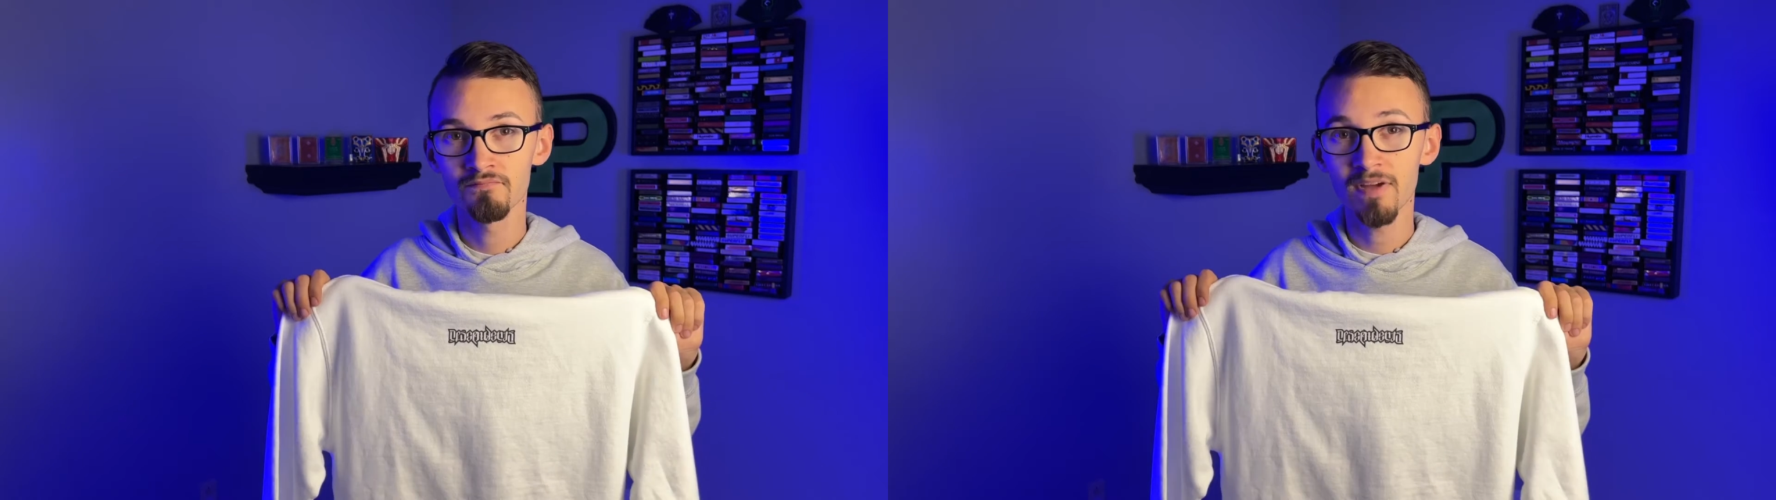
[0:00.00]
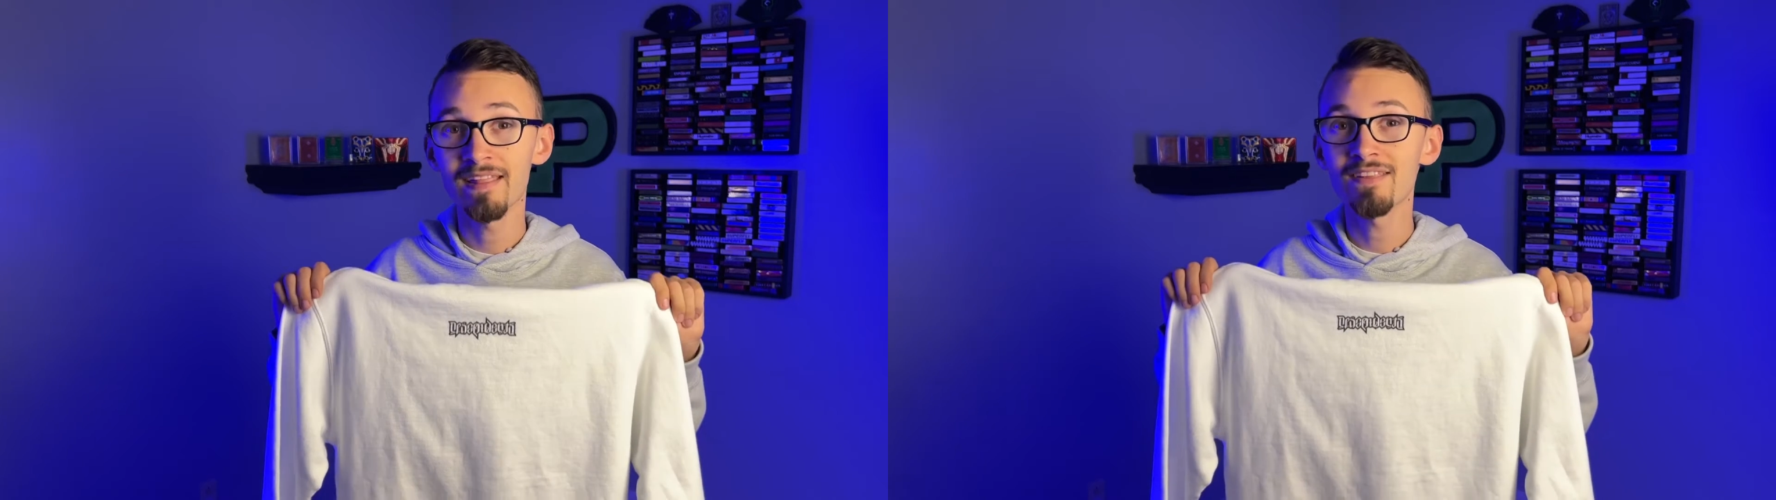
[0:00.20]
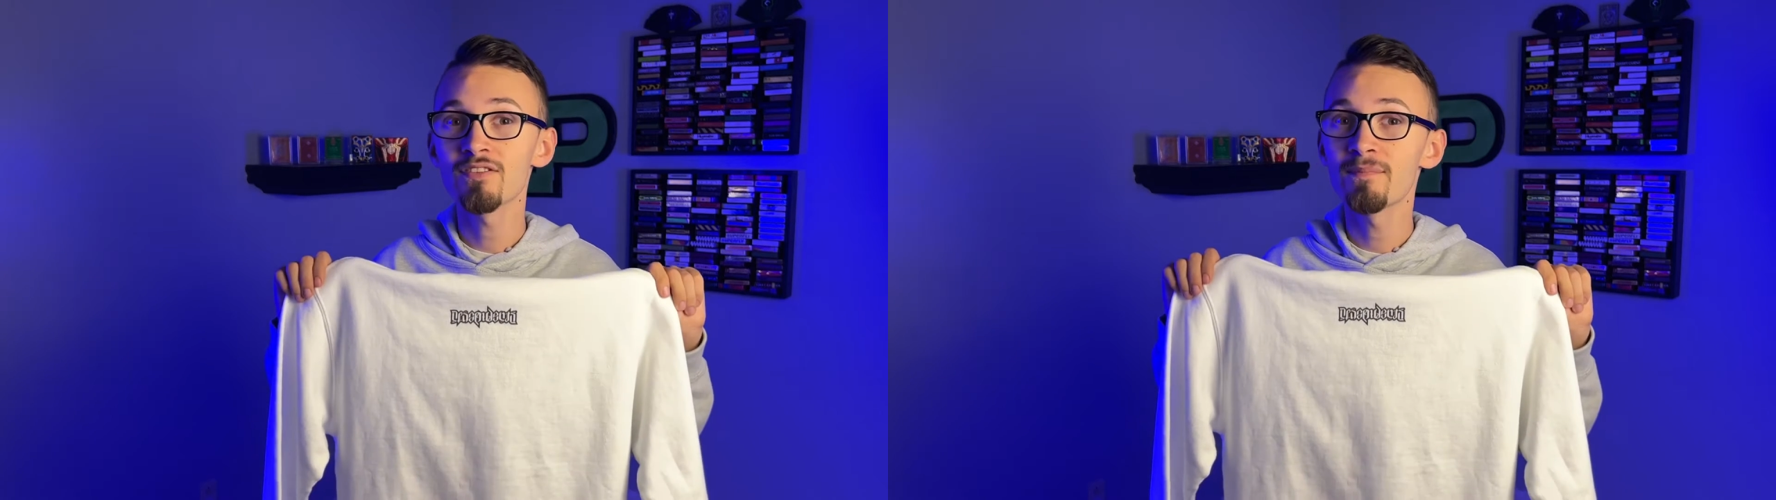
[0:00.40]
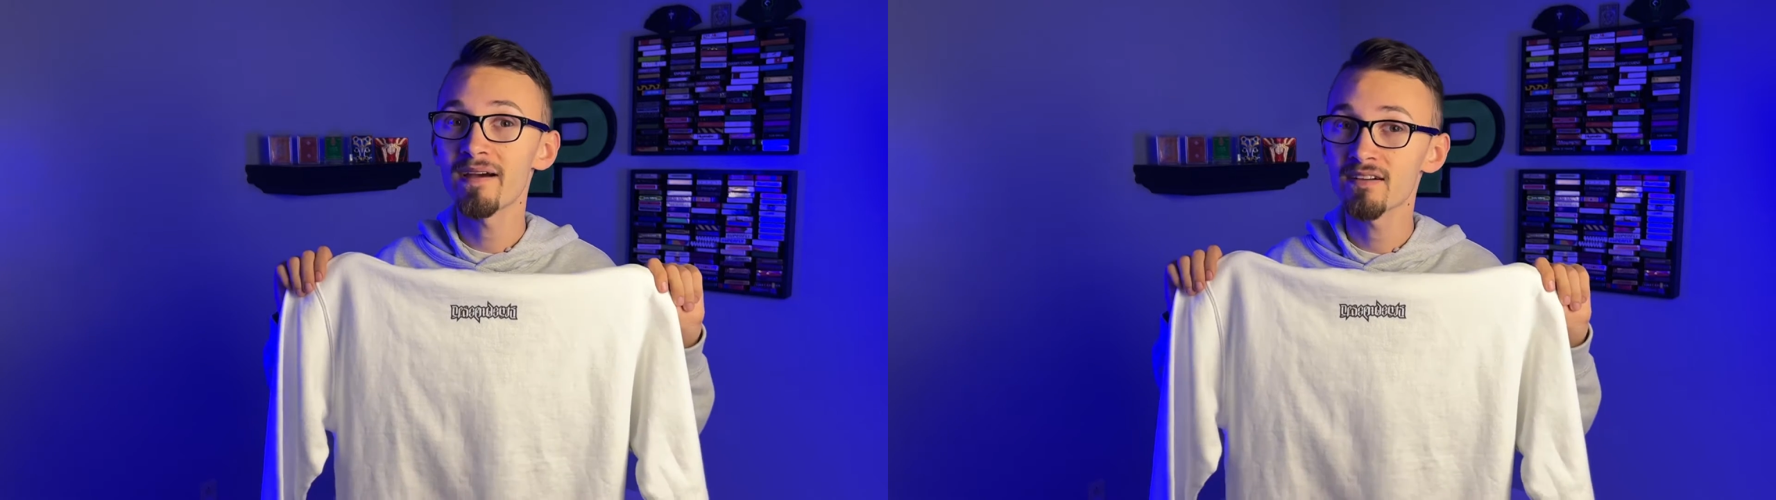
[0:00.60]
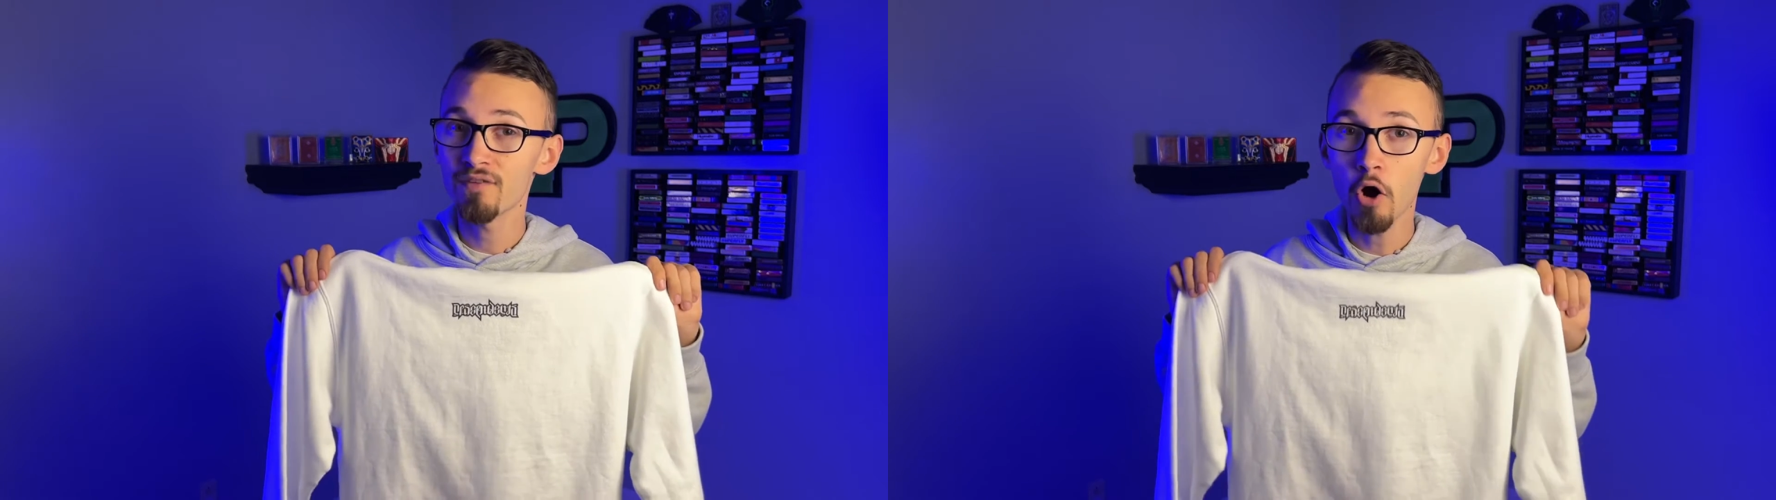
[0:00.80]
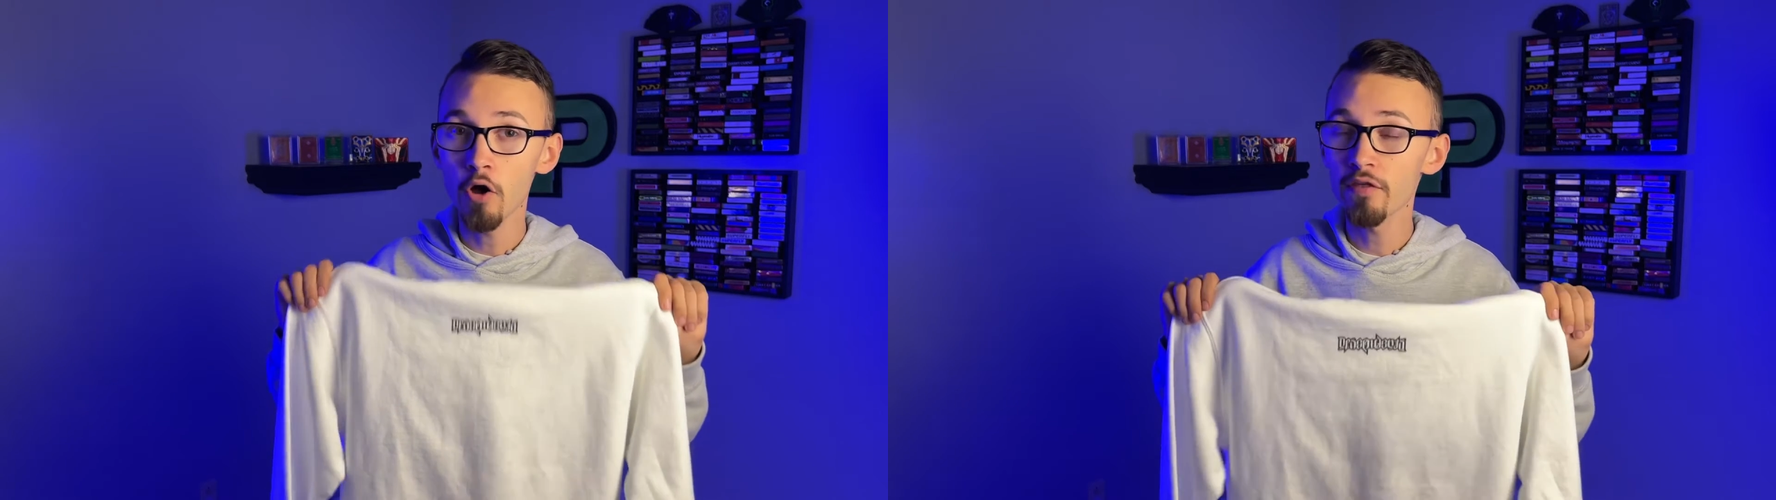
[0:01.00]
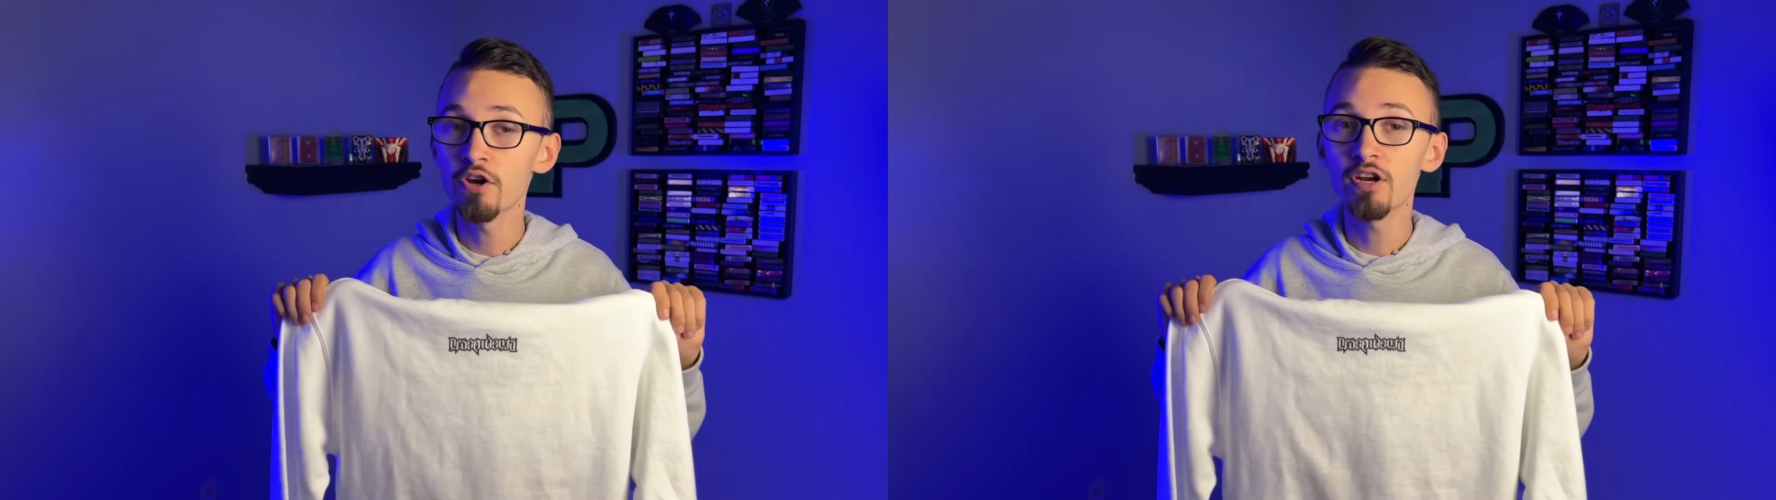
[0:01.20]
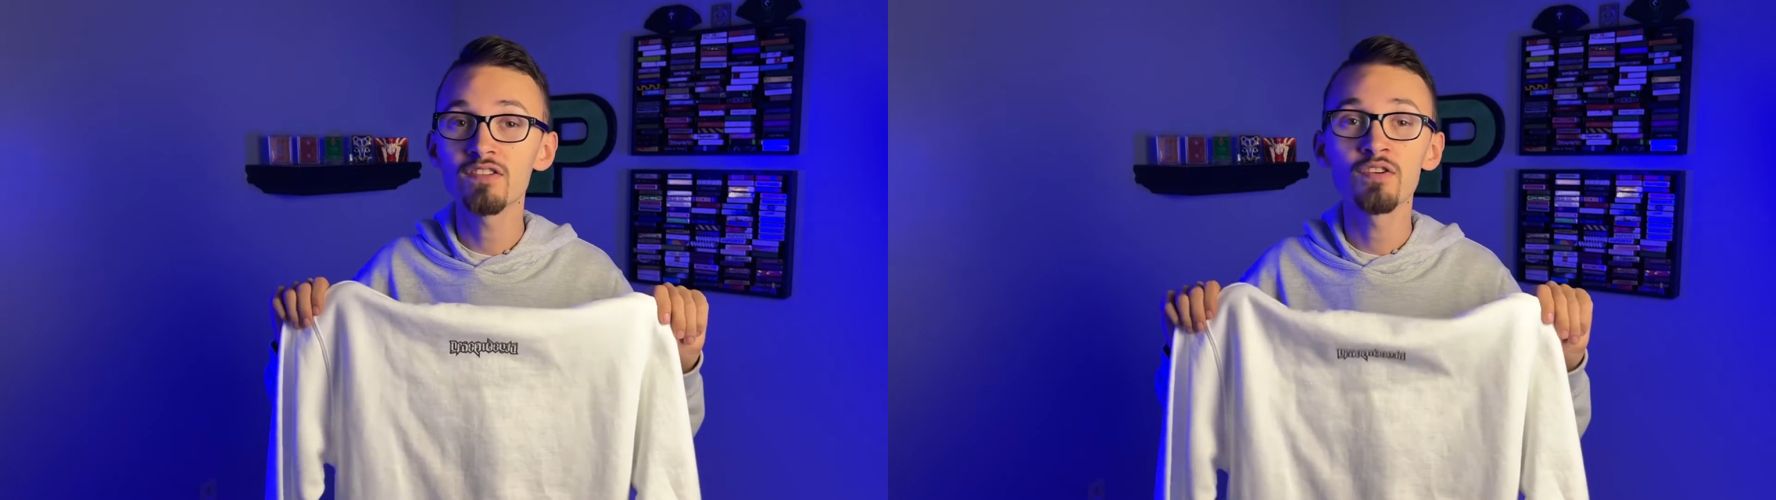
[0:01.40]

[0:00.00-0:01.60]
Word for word: And that's on the back of all the hoodies,